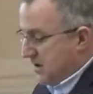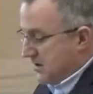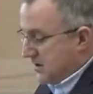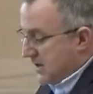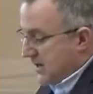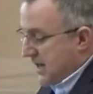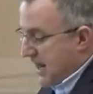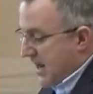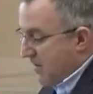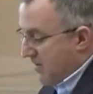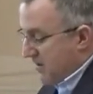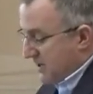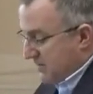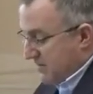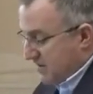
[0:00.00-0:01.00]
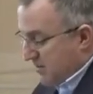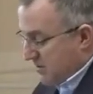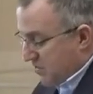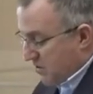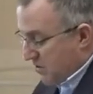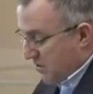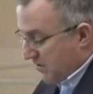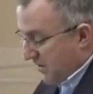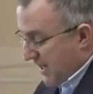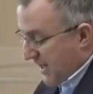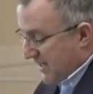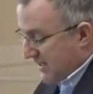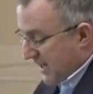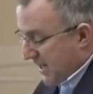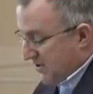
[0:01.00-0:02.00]
Today, what the Spirit of truth
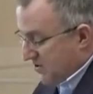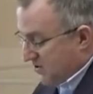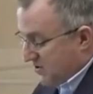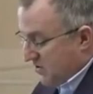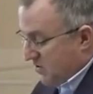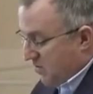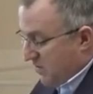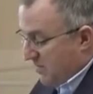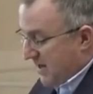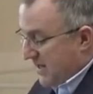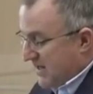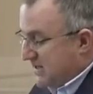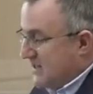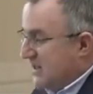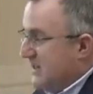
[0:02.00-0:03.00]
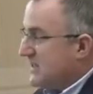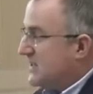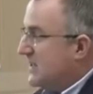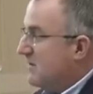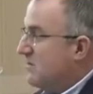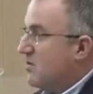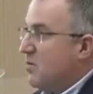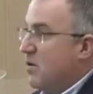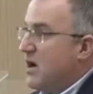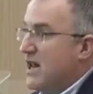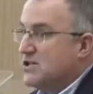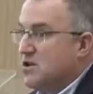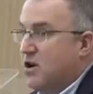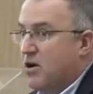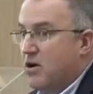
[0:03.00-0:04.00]
leads us to will be consistent with what
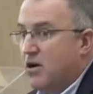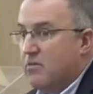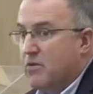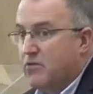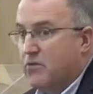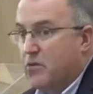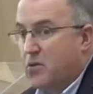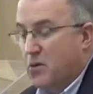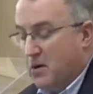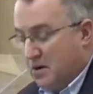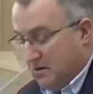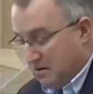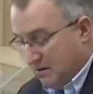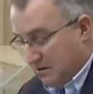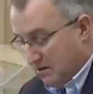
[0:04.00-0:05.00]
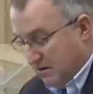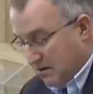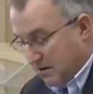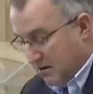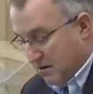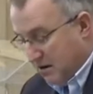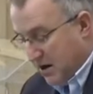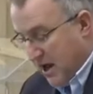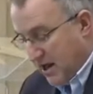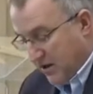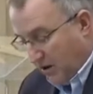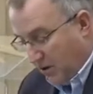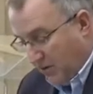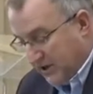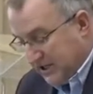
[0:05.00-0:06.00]
has gone on before. The
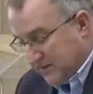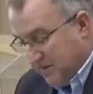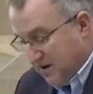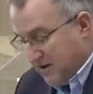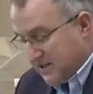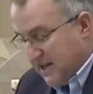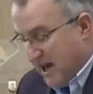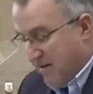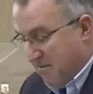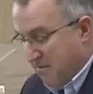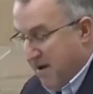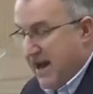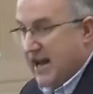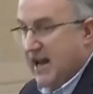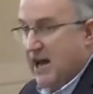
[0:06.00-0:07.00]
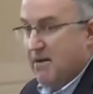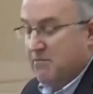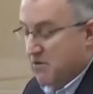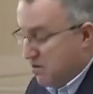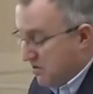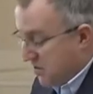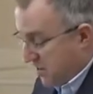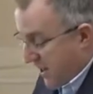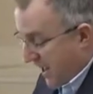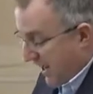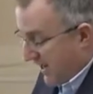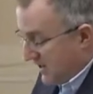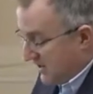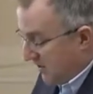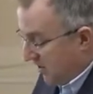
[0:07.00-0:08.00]
Holy Spirit is not making up new
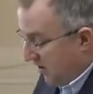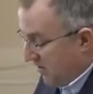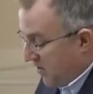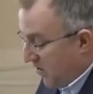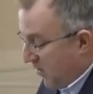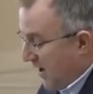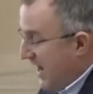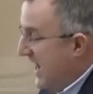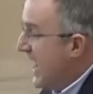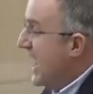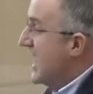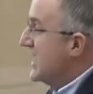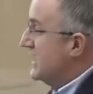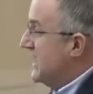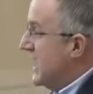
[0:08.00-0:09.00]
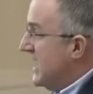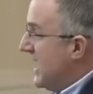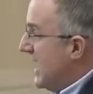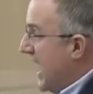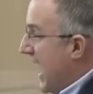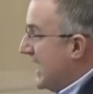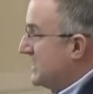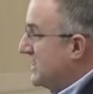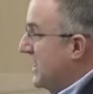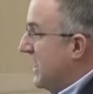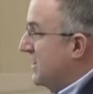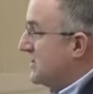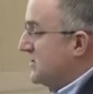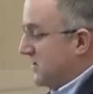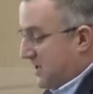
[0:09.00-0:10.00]
things along the way and asking
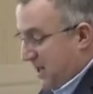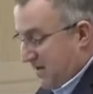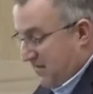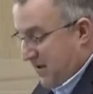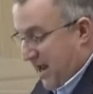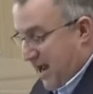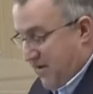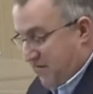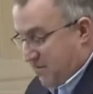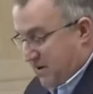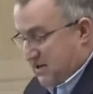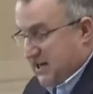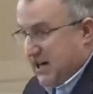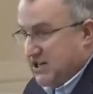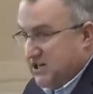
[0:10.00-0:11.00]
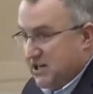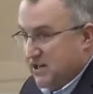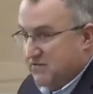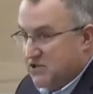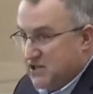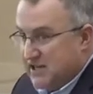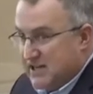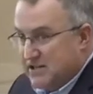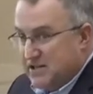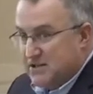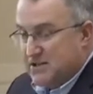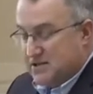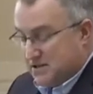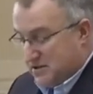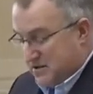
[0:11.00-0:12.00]
us to deviate from the teaching of
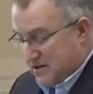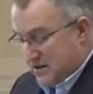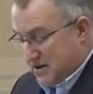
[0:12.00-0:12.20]
Jesus.